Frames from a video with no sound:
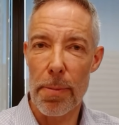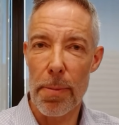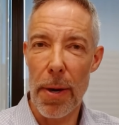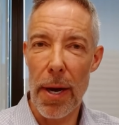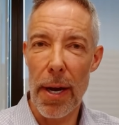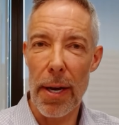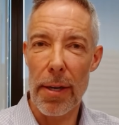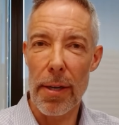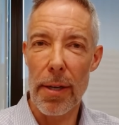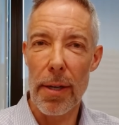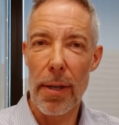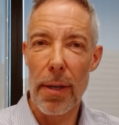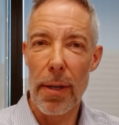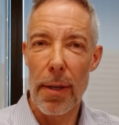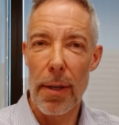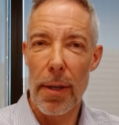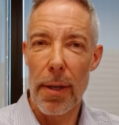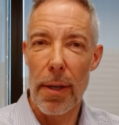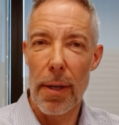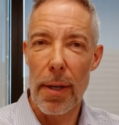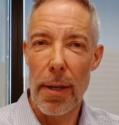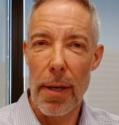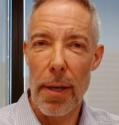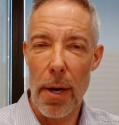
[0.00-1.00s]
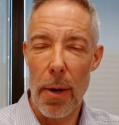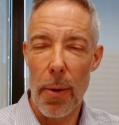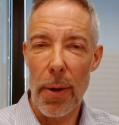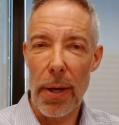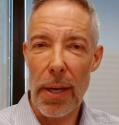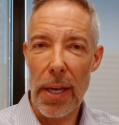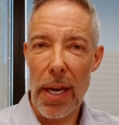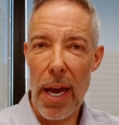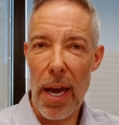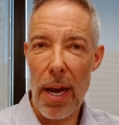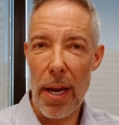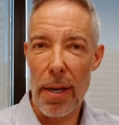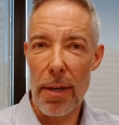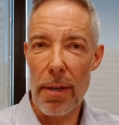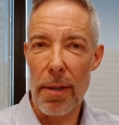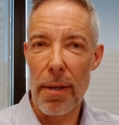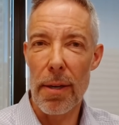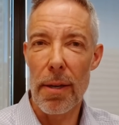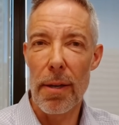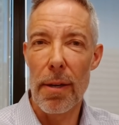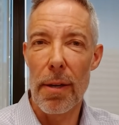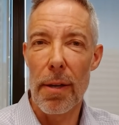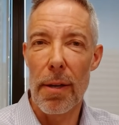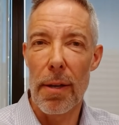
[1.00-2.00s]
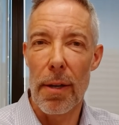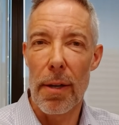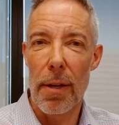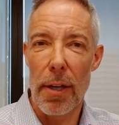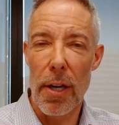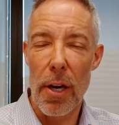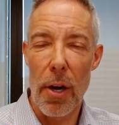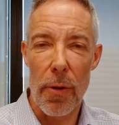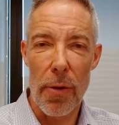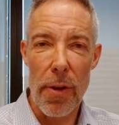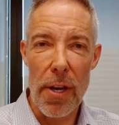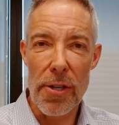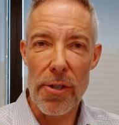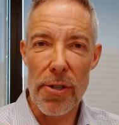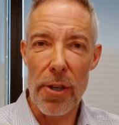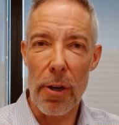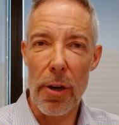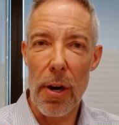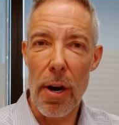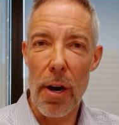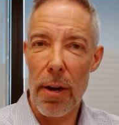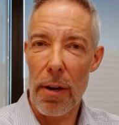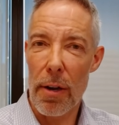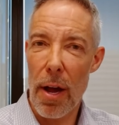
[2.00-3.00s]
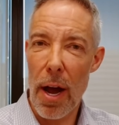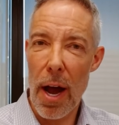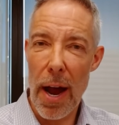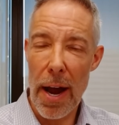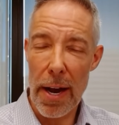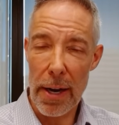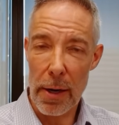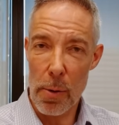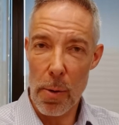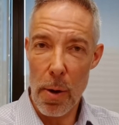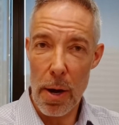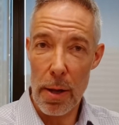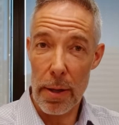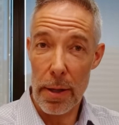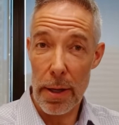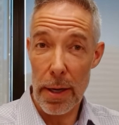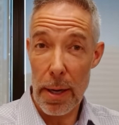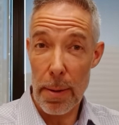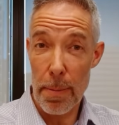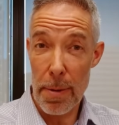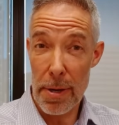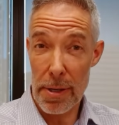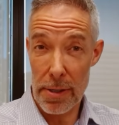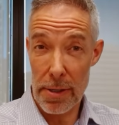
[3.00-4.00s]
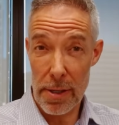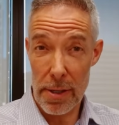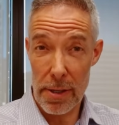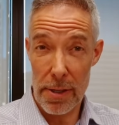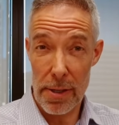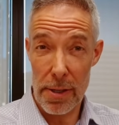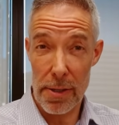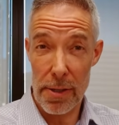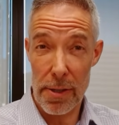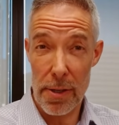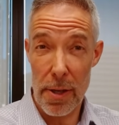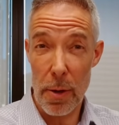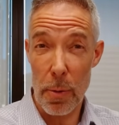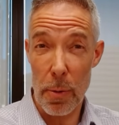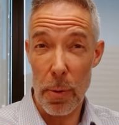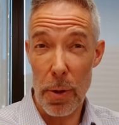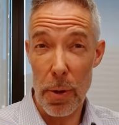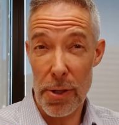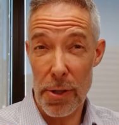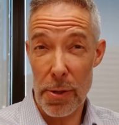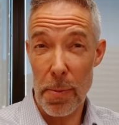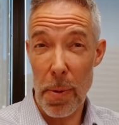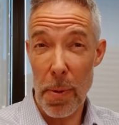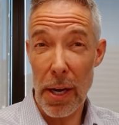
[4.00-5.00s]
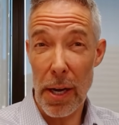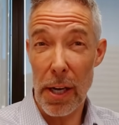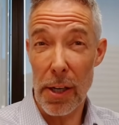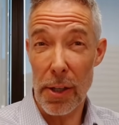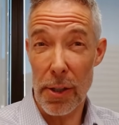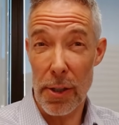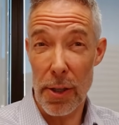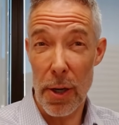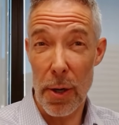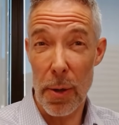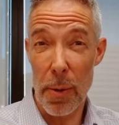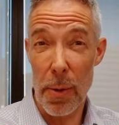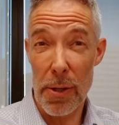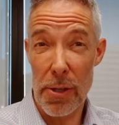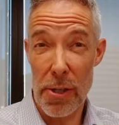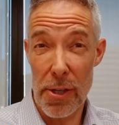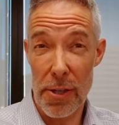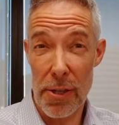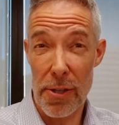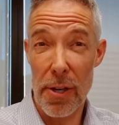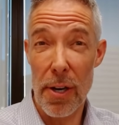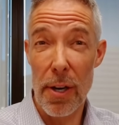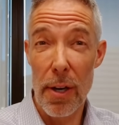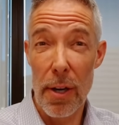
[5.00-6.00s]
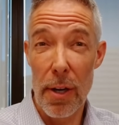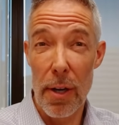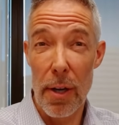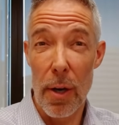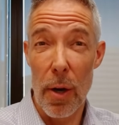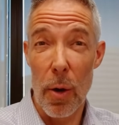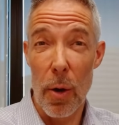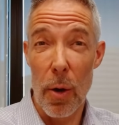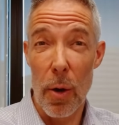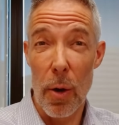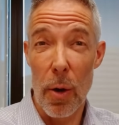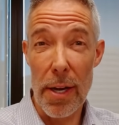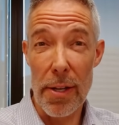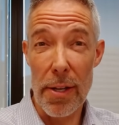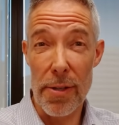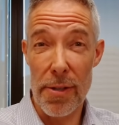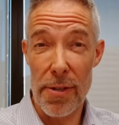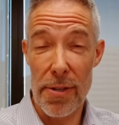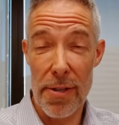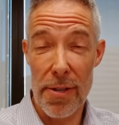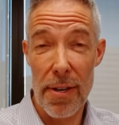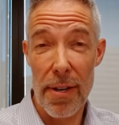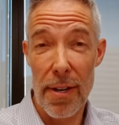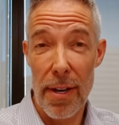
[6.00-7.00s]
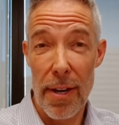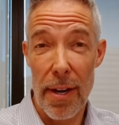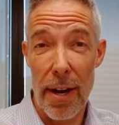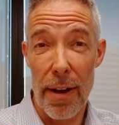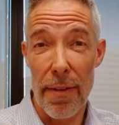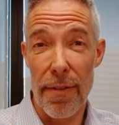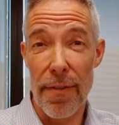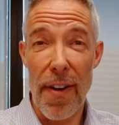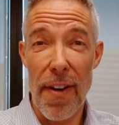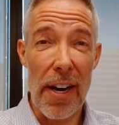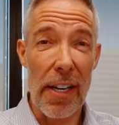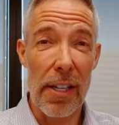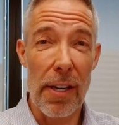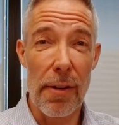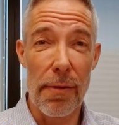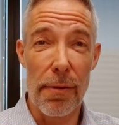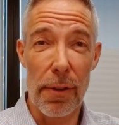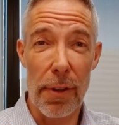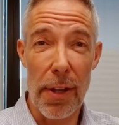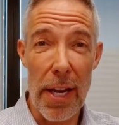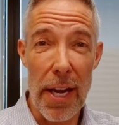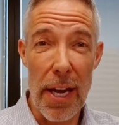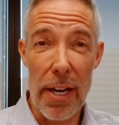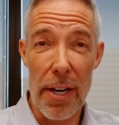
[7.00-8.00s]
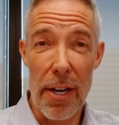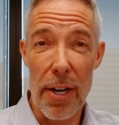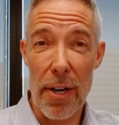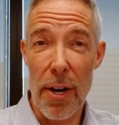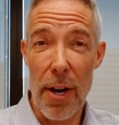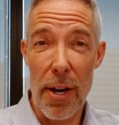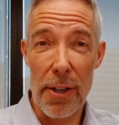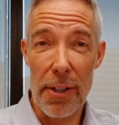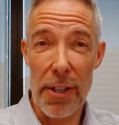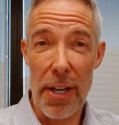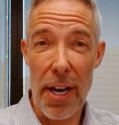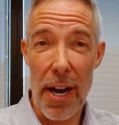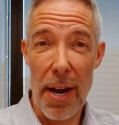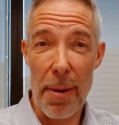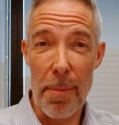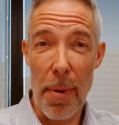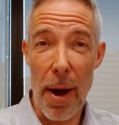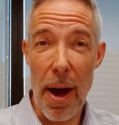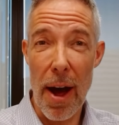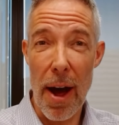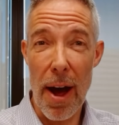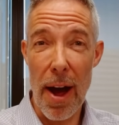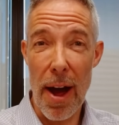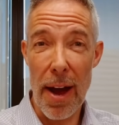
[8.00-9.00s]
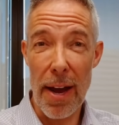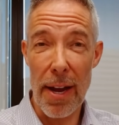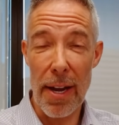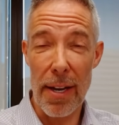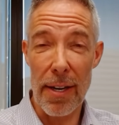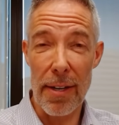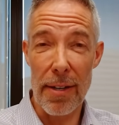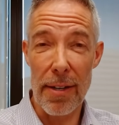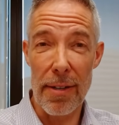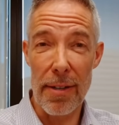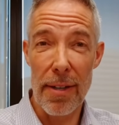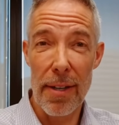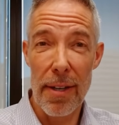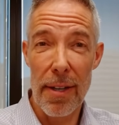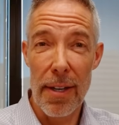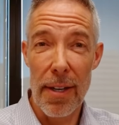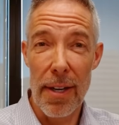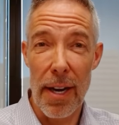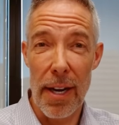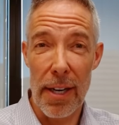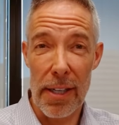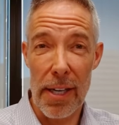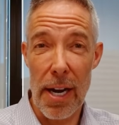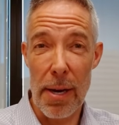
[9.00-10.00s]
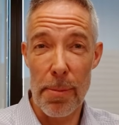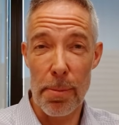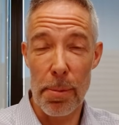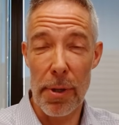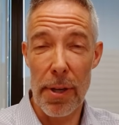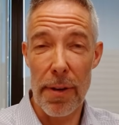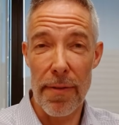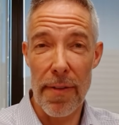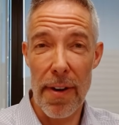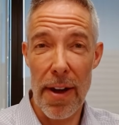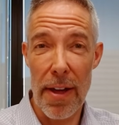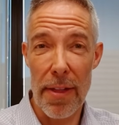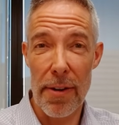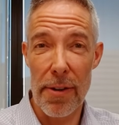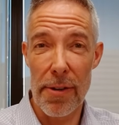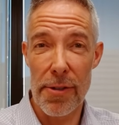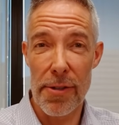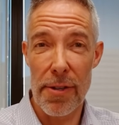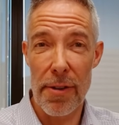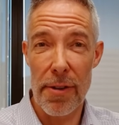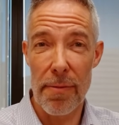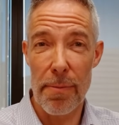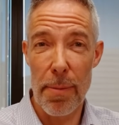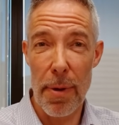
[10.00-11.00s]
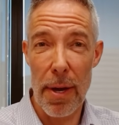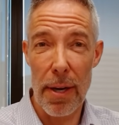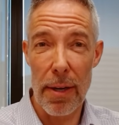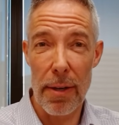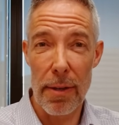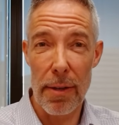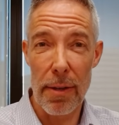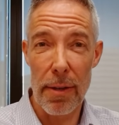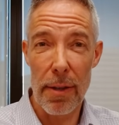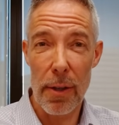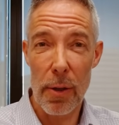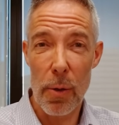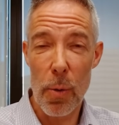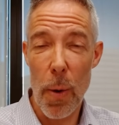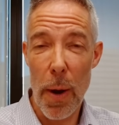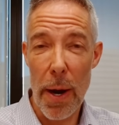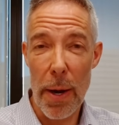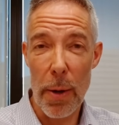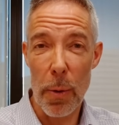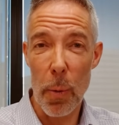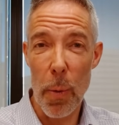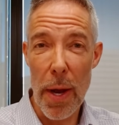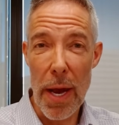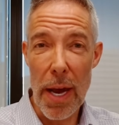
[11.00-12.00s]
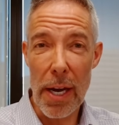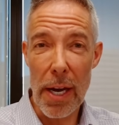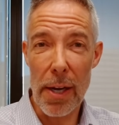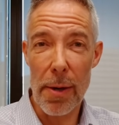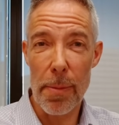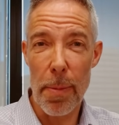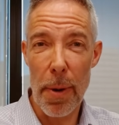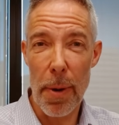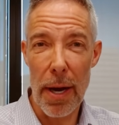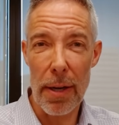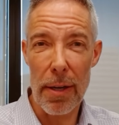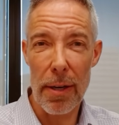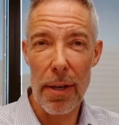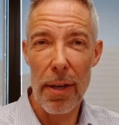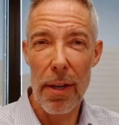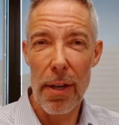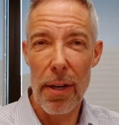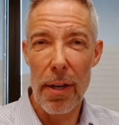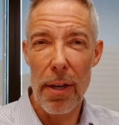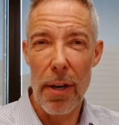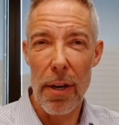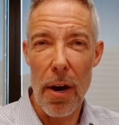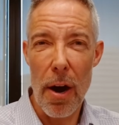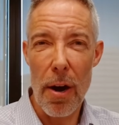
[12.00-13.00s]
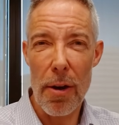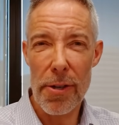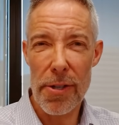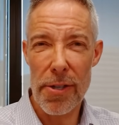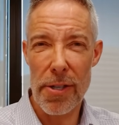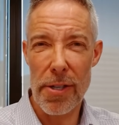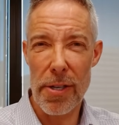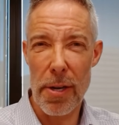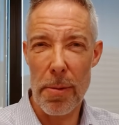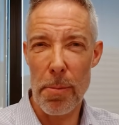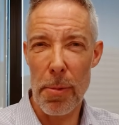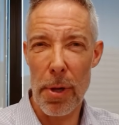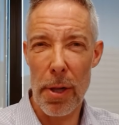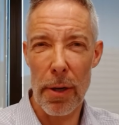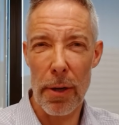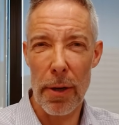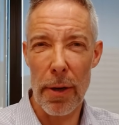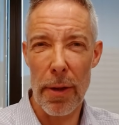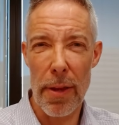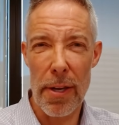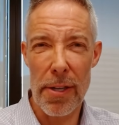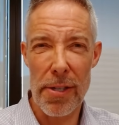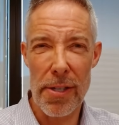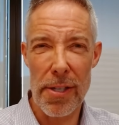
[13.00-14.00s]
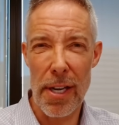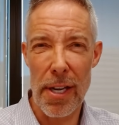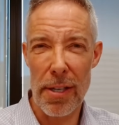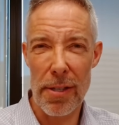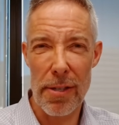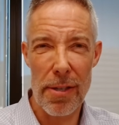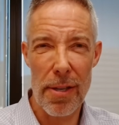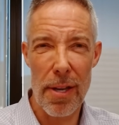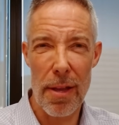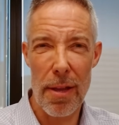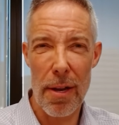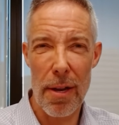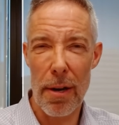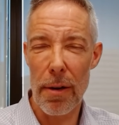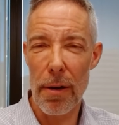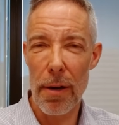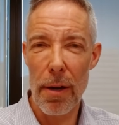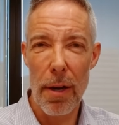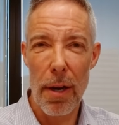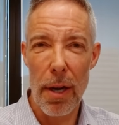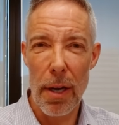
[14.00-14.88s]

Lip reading: But, again, these are all high-quality businesses that we're speaking to. It just one's effectively at an all-time high and a couple of others have been quite weak, but all similar in the sense that they're,